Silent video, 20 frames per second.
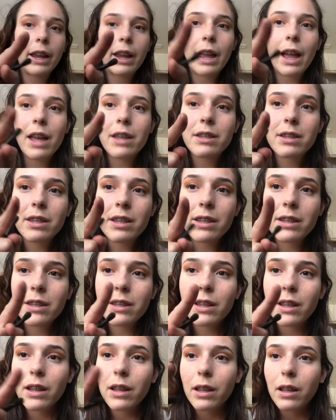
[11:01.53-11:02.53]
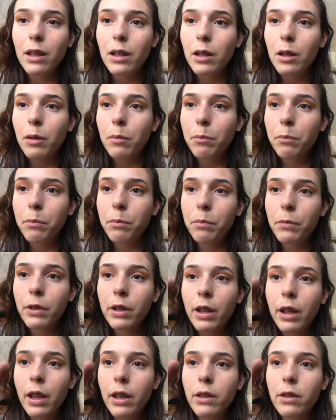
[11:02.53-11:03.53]
it has this
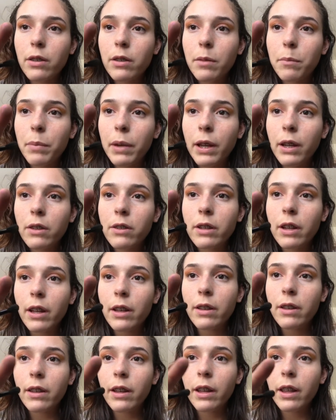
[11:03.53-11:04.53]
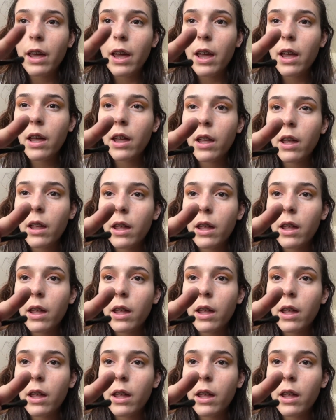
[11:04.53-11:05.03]
tint, pink tint. See that?